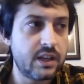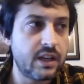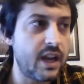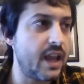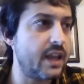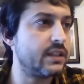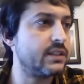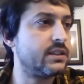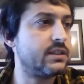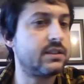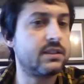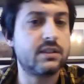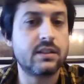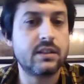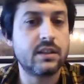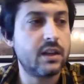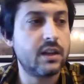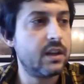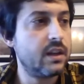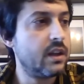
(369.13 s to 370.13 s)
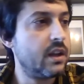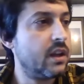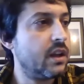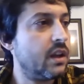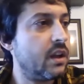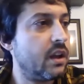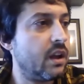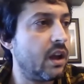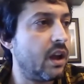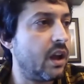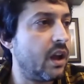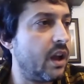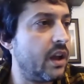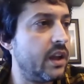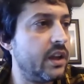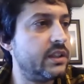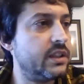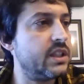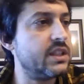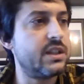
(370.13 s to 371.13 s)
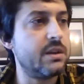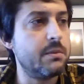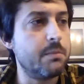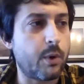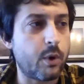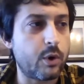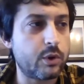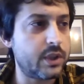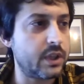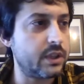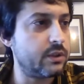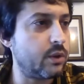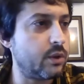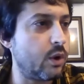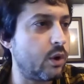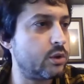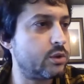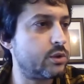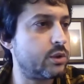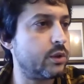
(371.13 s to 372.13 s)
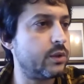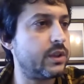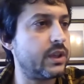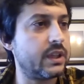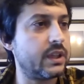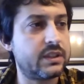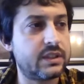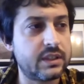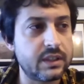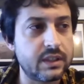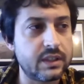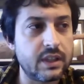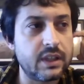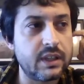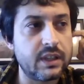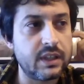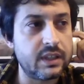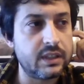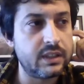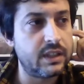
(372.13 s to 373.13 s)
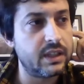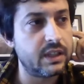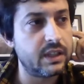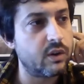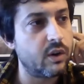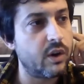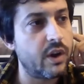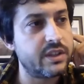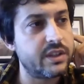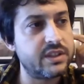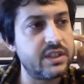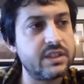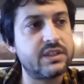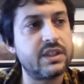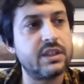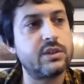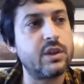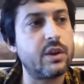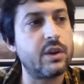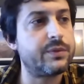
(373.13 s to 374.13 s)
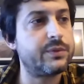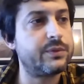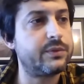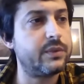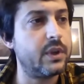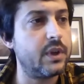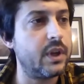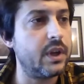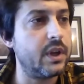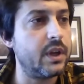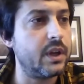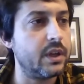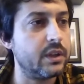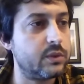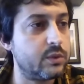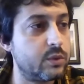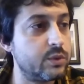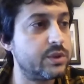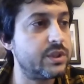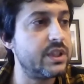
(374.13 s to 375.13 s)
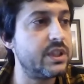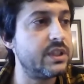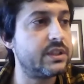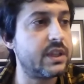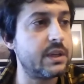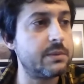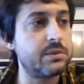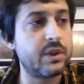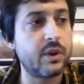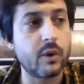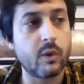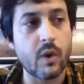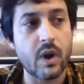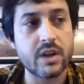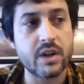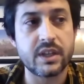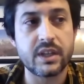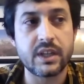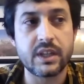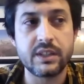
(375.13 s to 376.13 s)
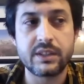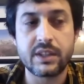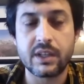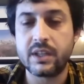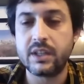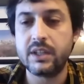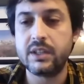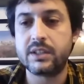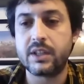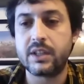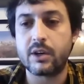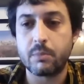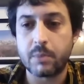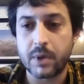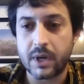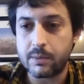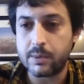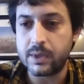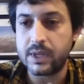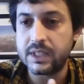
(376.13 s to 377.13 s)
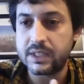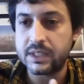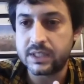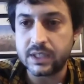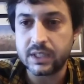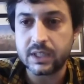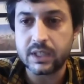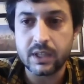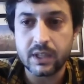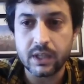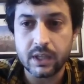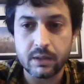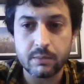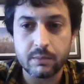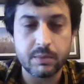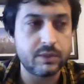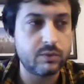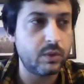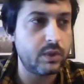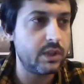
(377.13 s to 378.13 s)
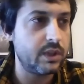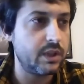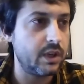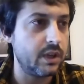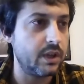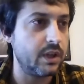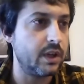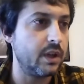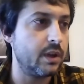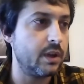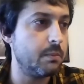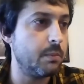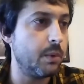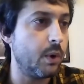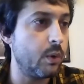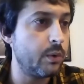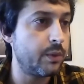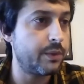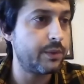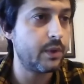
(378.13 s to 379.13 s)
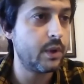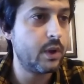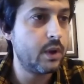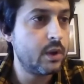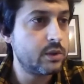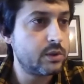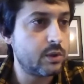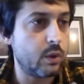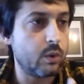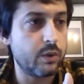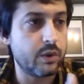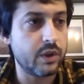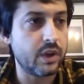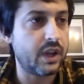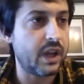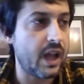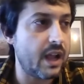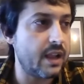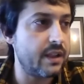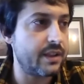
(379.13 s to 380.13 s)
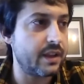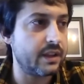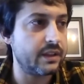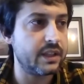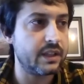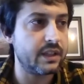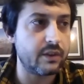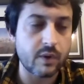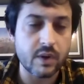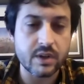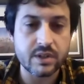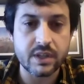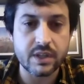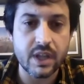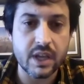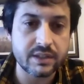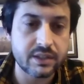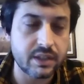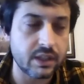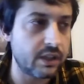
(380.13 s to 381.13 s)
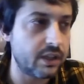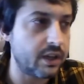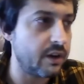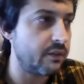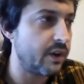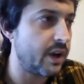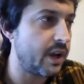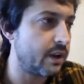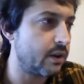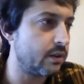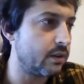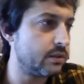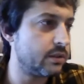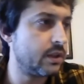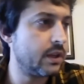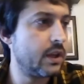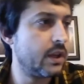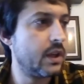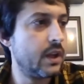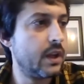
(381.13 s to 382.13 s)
Next, it is important also that the coexistence of two systems requires an interoperability between both, so the health and the residential care record.